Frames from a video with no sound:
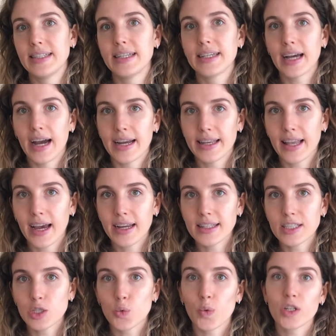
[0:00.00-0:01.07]
guidelines
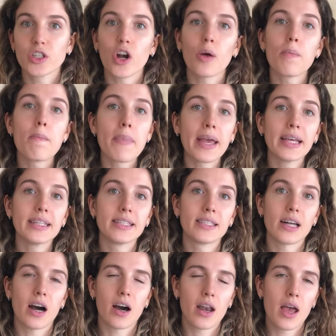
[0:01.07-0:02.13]
which are based
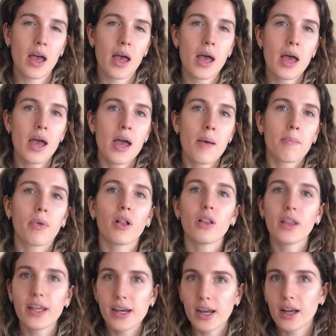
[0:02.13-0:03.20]
on a
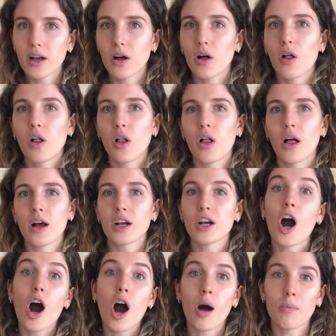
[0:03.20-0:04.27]
political
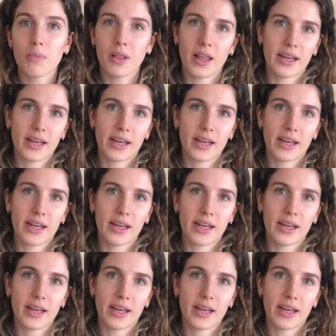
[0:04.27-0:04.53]
complex